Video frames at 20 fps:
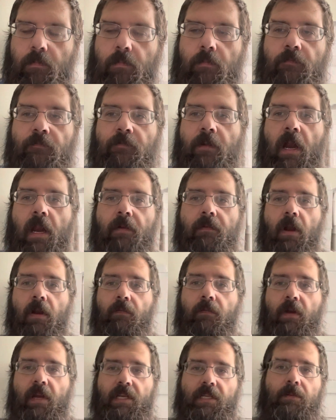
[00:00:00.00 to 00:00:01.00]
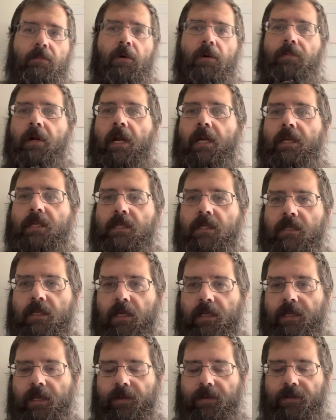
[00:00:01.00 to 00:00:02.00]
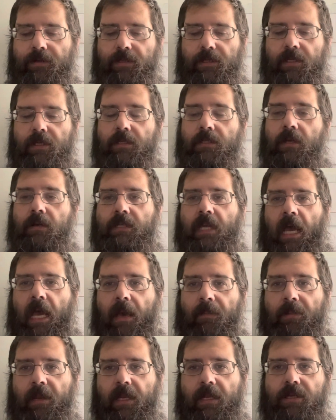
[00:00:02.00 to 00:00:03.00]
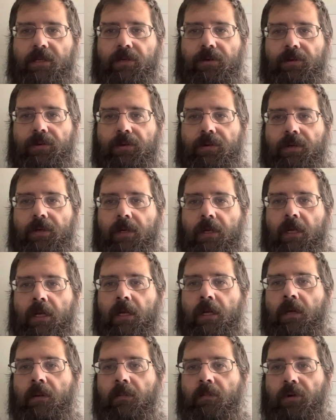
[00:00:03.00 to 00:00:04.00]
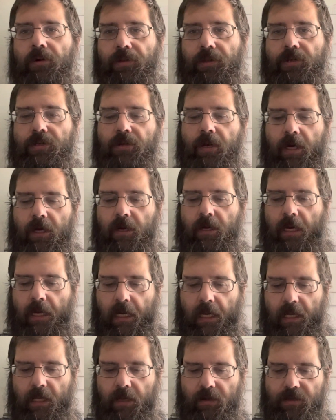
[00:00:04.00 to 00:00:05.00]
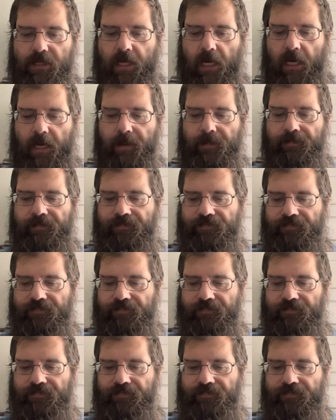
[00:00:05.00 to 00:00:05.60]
very, very reasonable prices on those. So I was happy to pull the trigger and get those done.